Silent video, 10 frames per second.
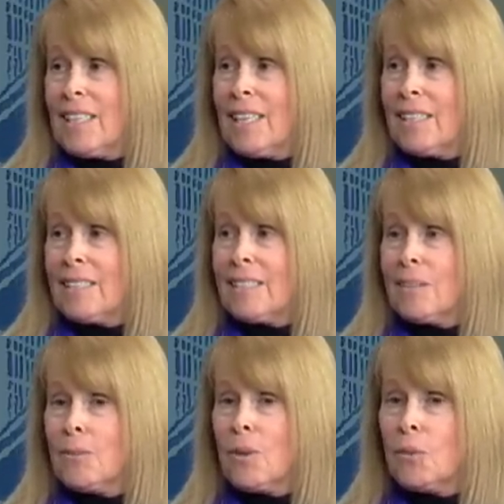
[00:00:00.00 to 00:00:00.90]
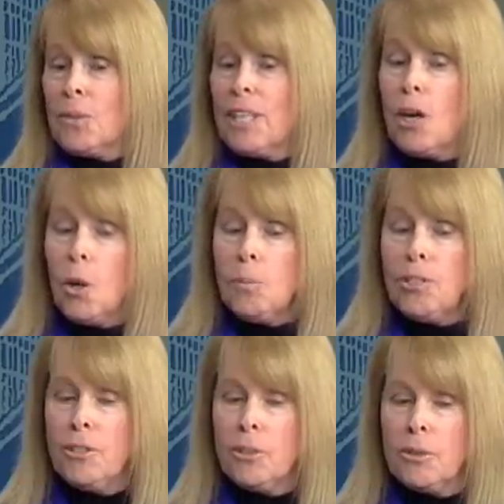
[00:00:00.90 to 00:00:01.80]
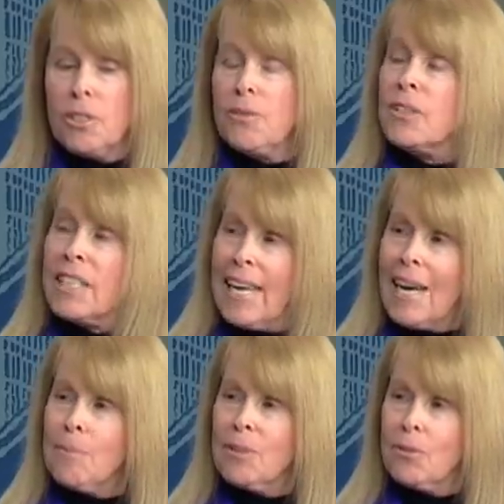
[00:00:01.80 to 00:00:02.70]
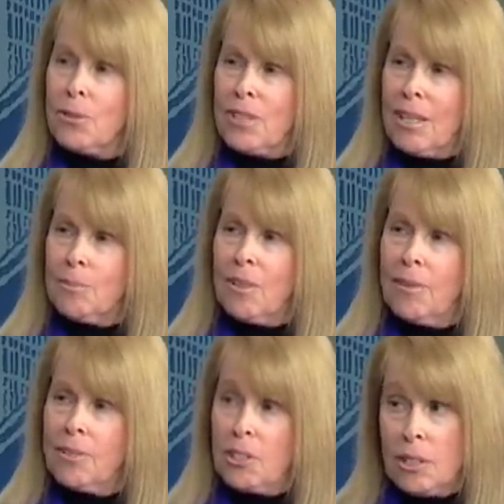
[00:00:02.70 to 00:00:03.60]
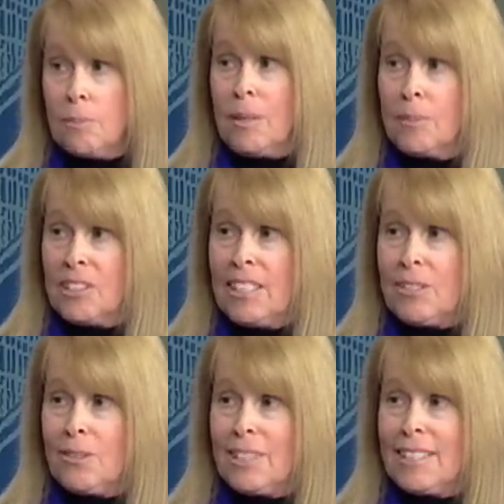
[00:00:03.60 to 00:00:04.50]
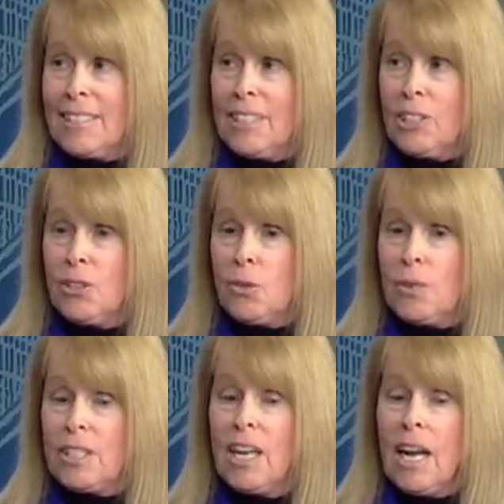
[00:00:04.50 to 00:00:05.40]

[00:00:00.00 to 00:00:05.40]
And what we hope to do is fill the gap for the nonprofits and the public sector organizations where